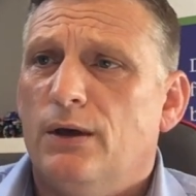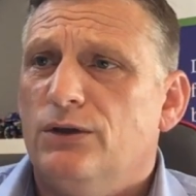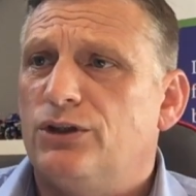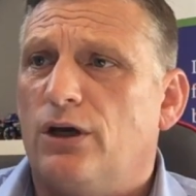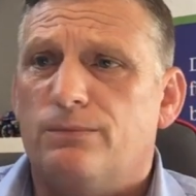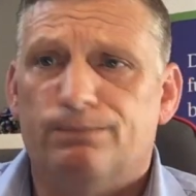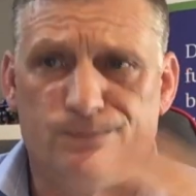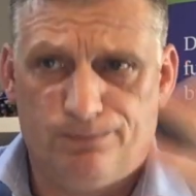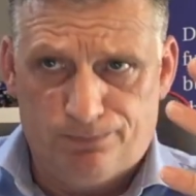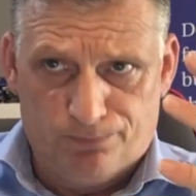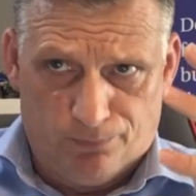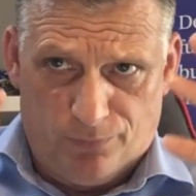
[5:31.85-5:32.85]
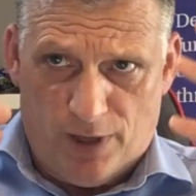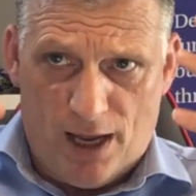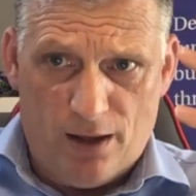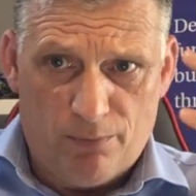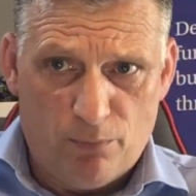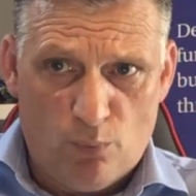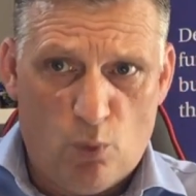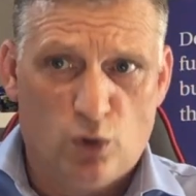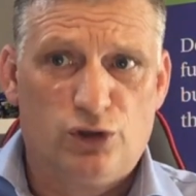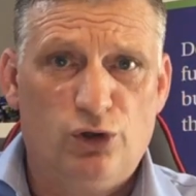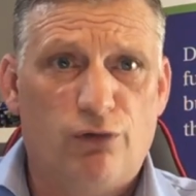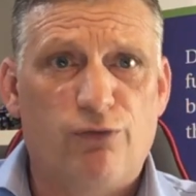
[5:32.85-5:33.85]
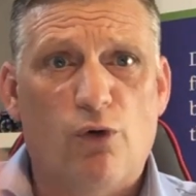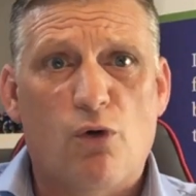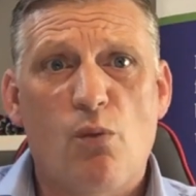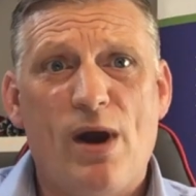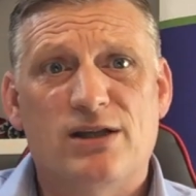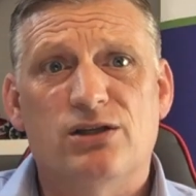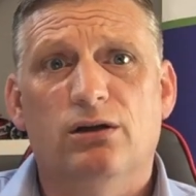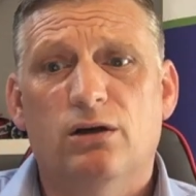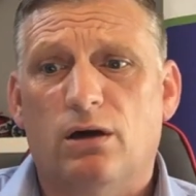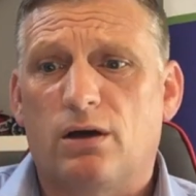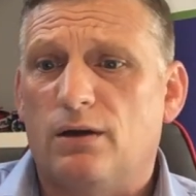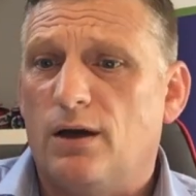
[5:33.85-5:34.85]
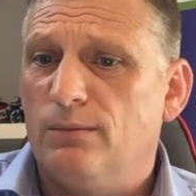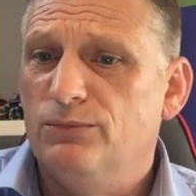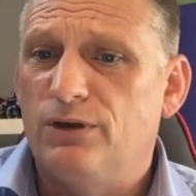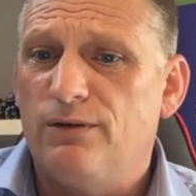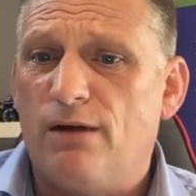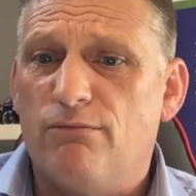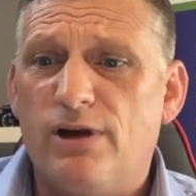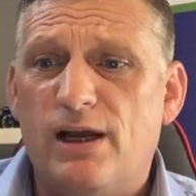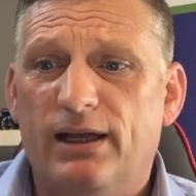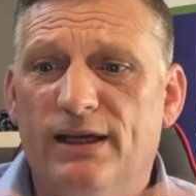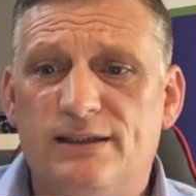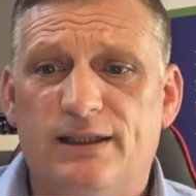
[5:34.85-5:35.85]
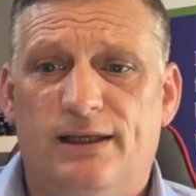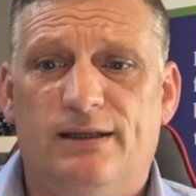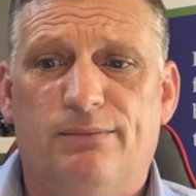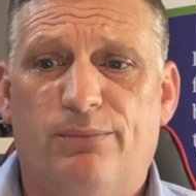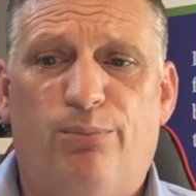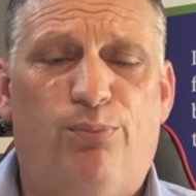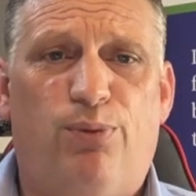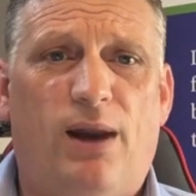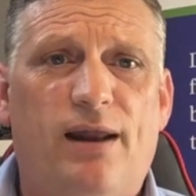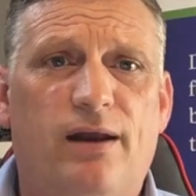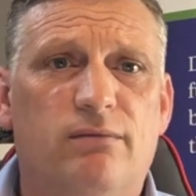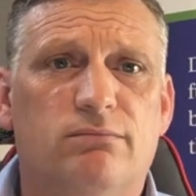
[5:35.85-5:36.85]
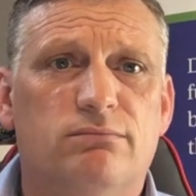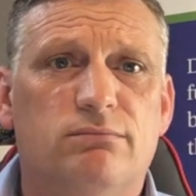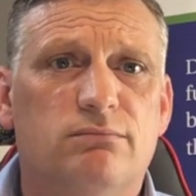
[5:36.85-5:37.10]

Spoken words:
So there, what to look for and where to look. So then really, is it planning?